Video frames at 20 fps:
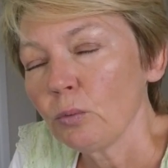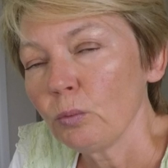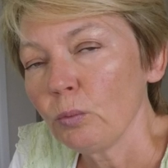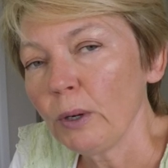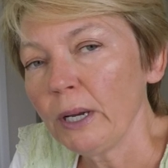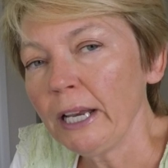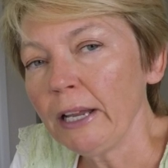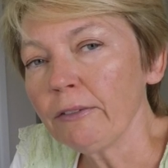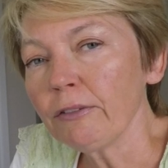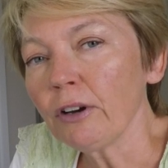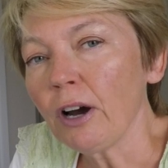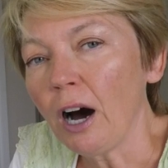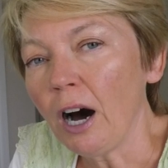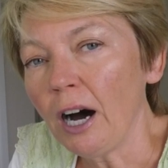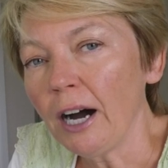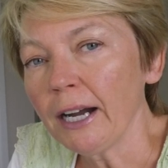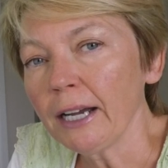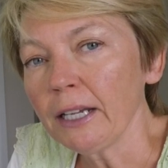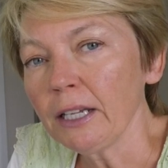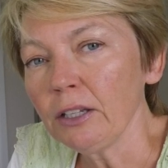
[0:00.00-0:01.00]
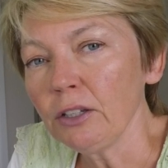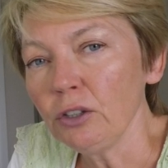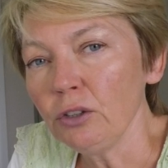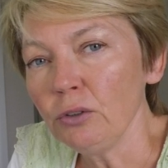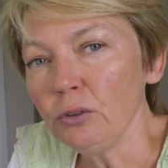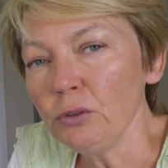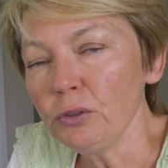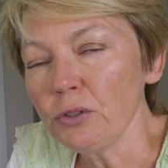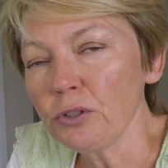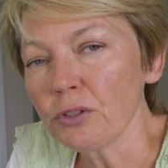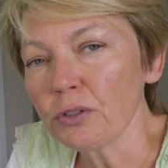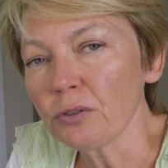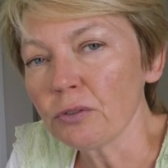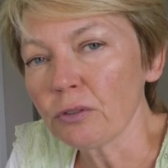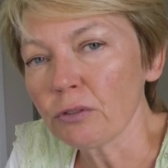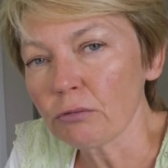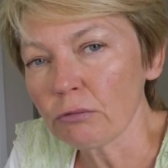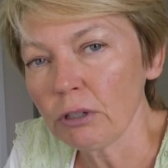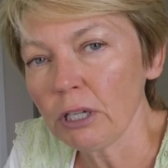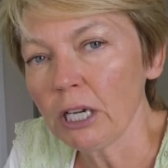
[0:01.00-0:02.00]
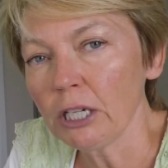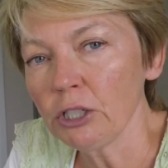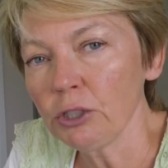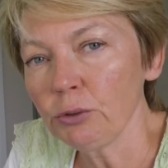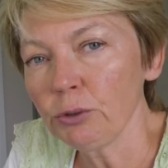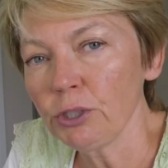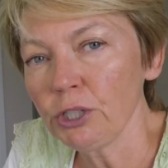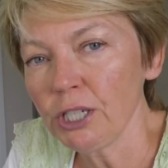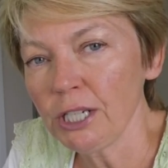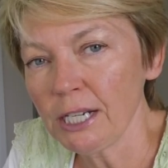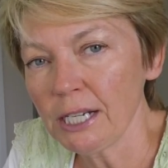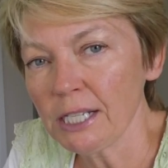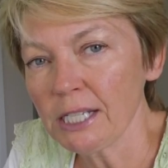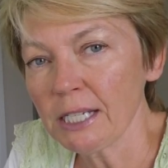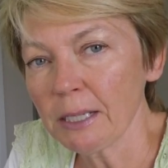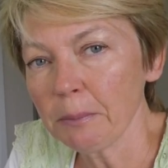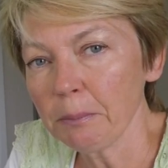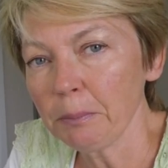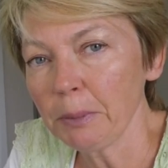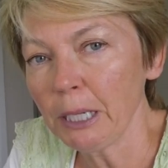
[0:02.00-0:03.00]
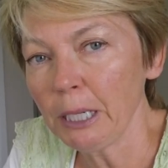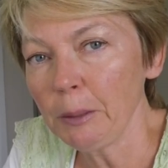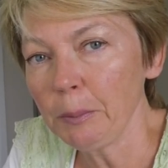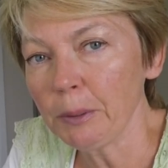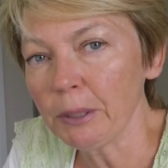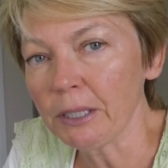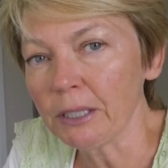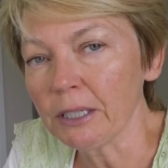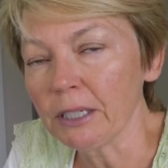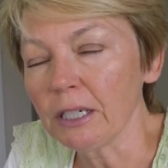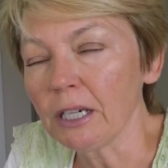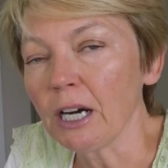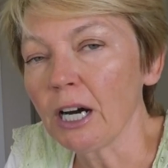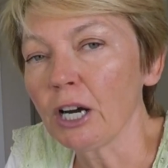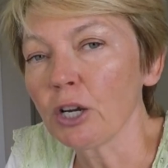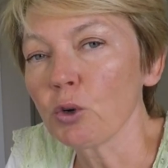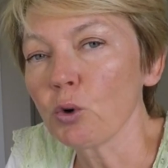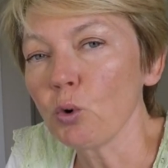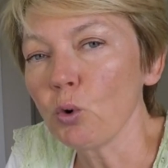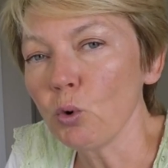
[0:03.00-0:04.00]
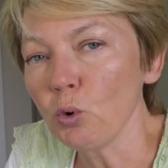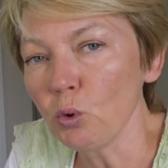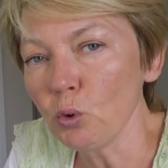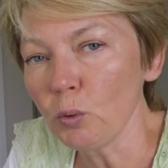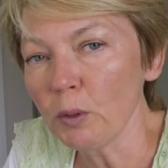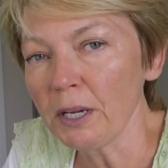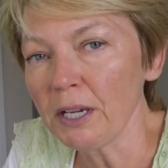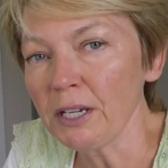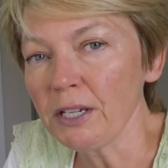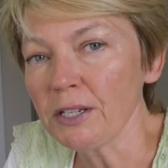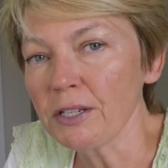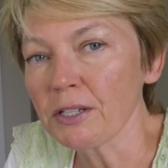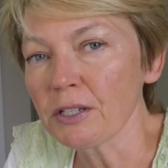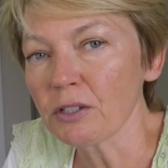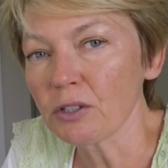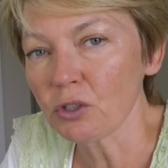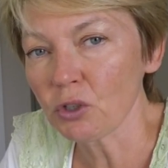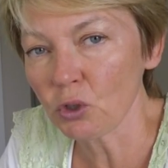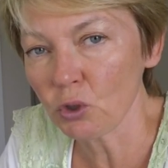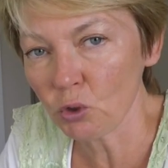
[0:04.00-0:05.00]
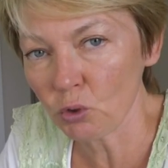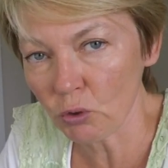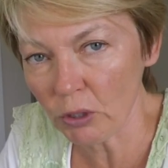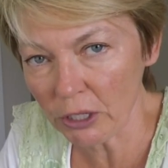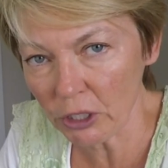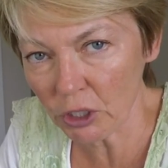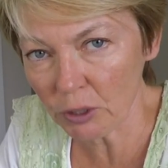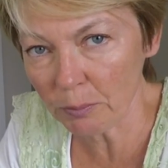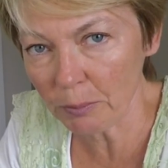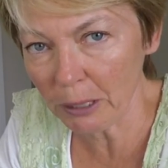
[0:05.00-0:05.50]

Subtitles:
Whenever I use 300 GSM paper, I always stretch